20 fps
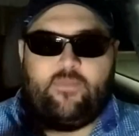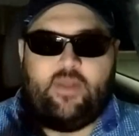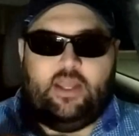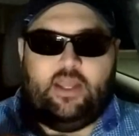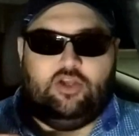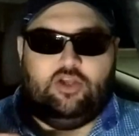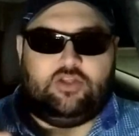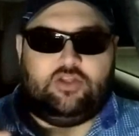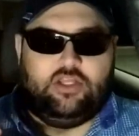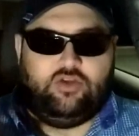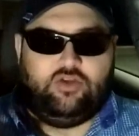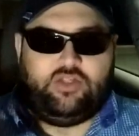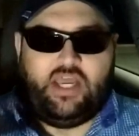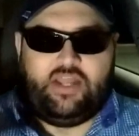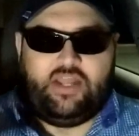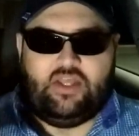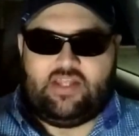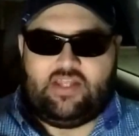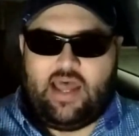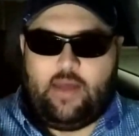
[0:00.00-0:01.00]
and you and you
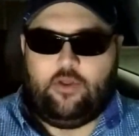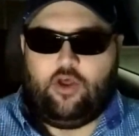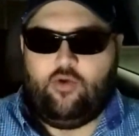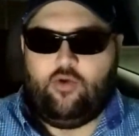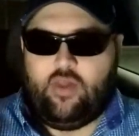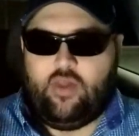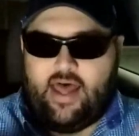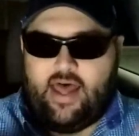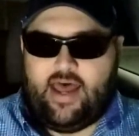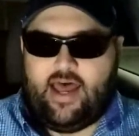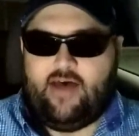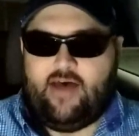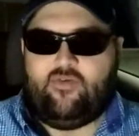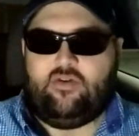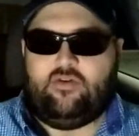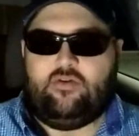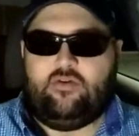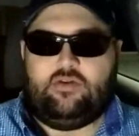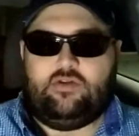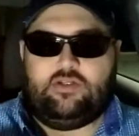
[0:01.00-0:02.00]
take the time to go live
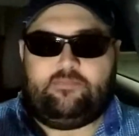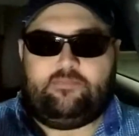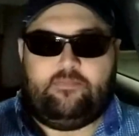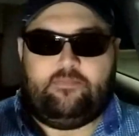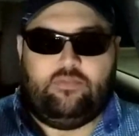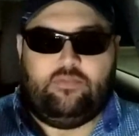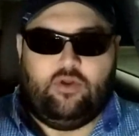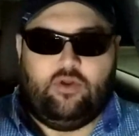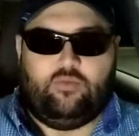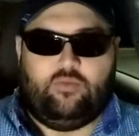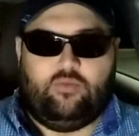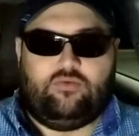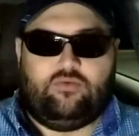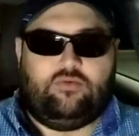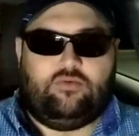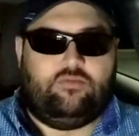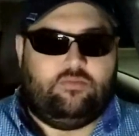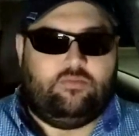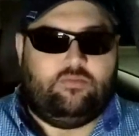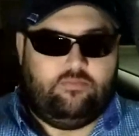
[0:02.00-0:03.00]
and the
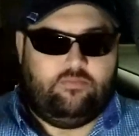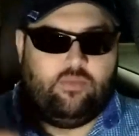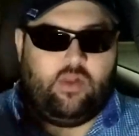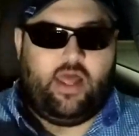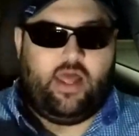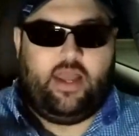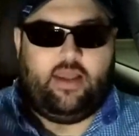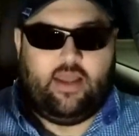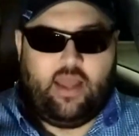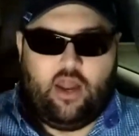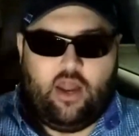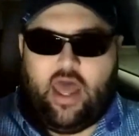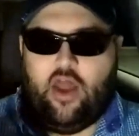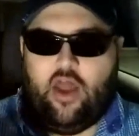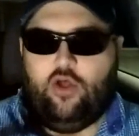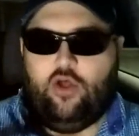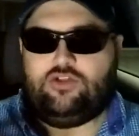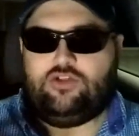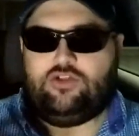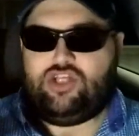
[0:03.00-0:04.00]
like I, I,
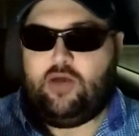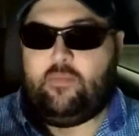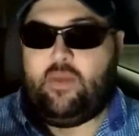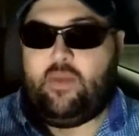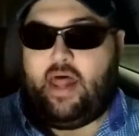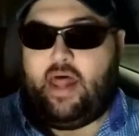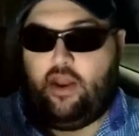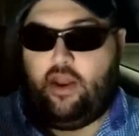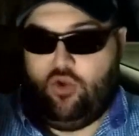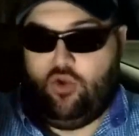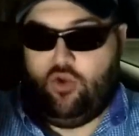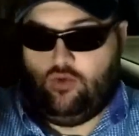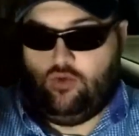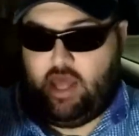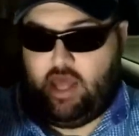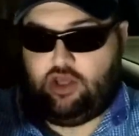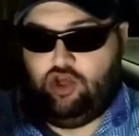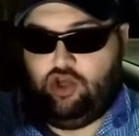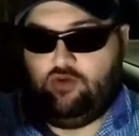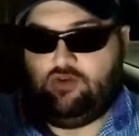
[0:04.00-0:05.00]
know some I know
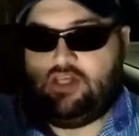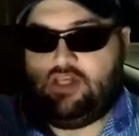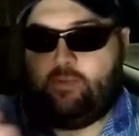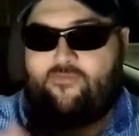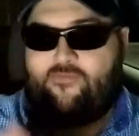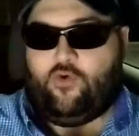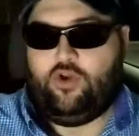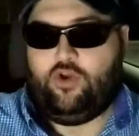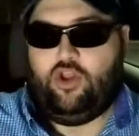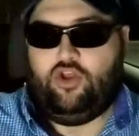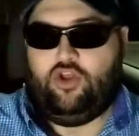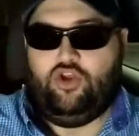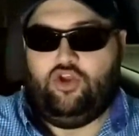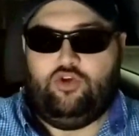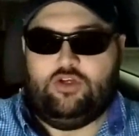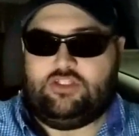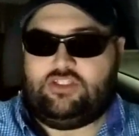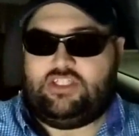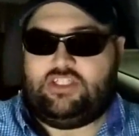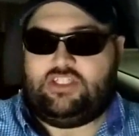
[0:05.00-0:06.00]
like you said before, you know, you
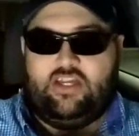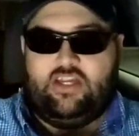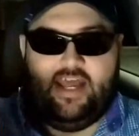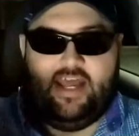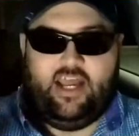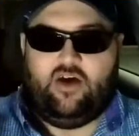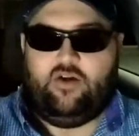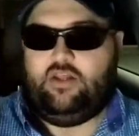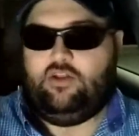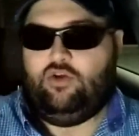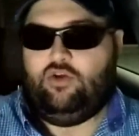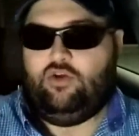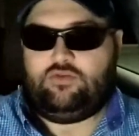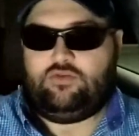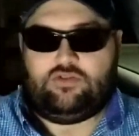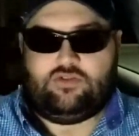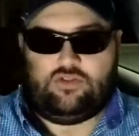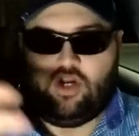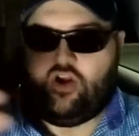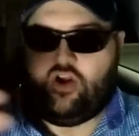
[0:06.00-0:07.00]
just sit down and you
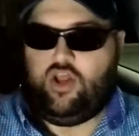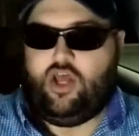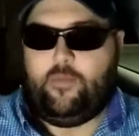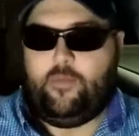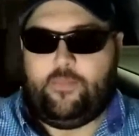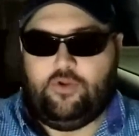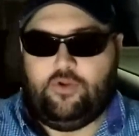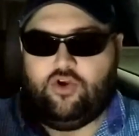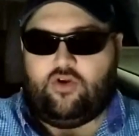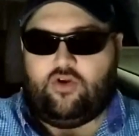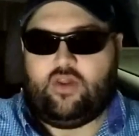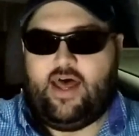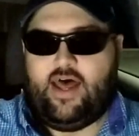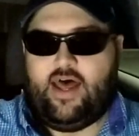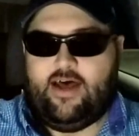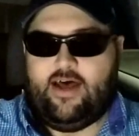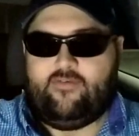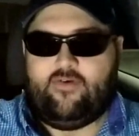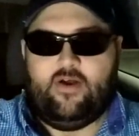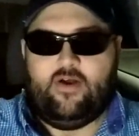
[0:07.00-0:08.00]
start up and you're
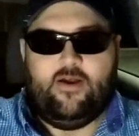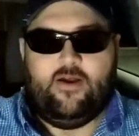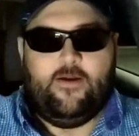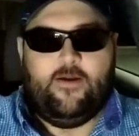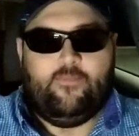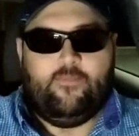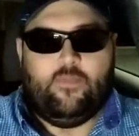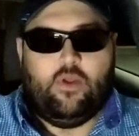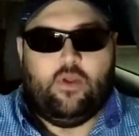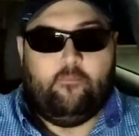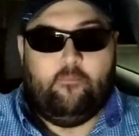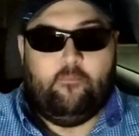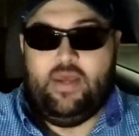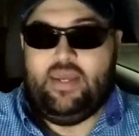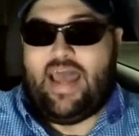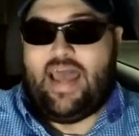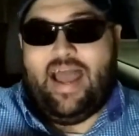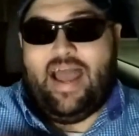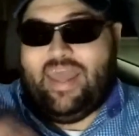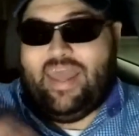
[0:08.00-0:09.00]
live.
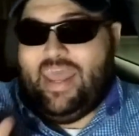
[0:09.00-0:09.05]
Me, I